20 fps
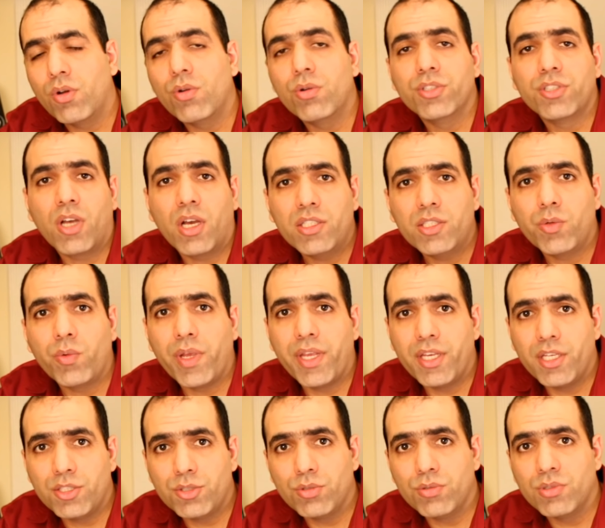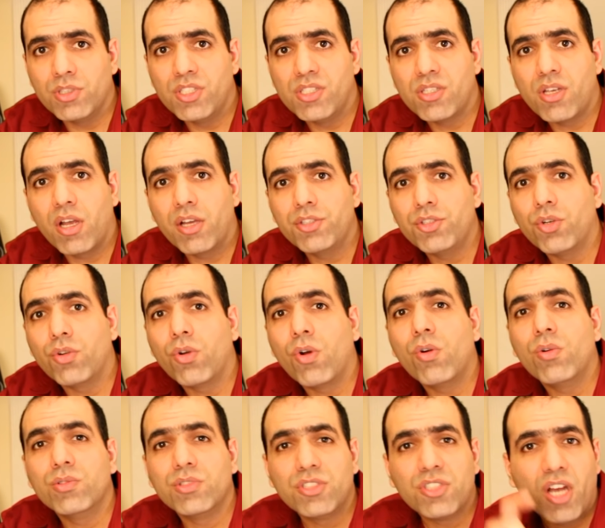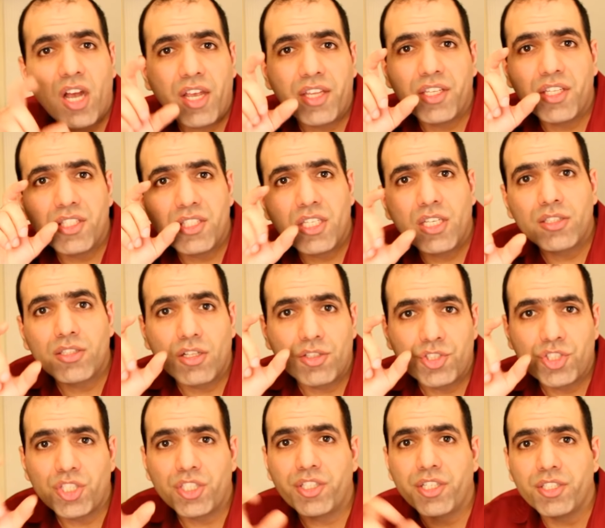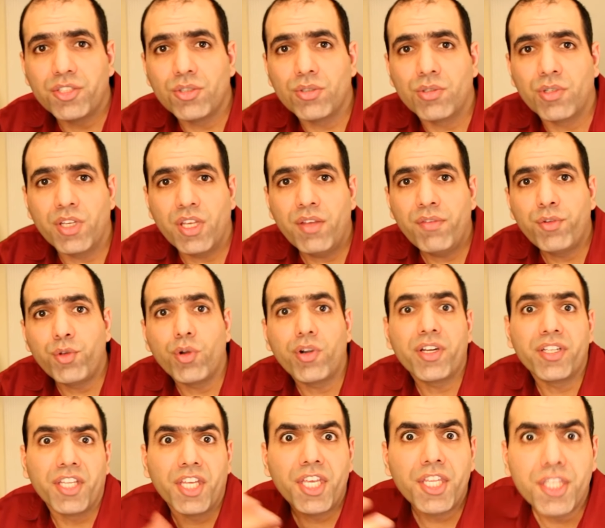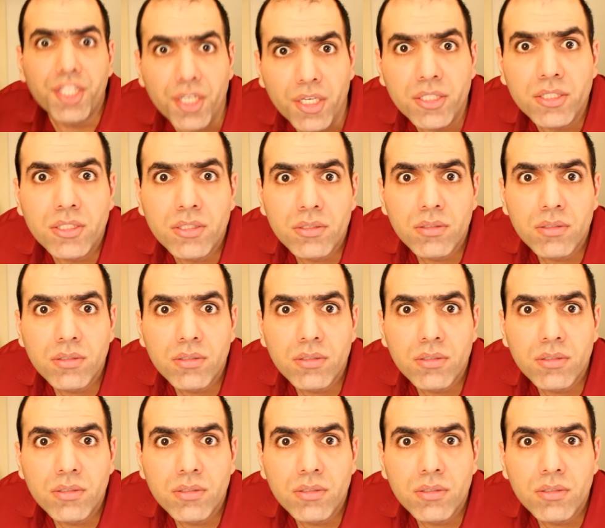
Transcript: Or the other way is to design your own tiny signal generator, if you're an idiot.